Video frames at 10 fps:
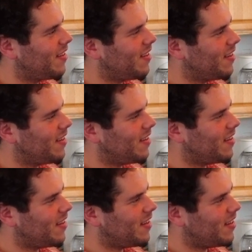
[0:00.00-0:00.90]

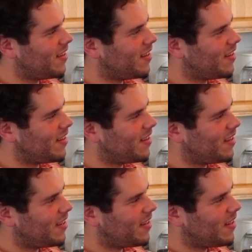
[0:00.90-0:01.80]

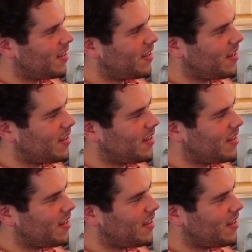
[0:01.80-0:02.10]
(silent)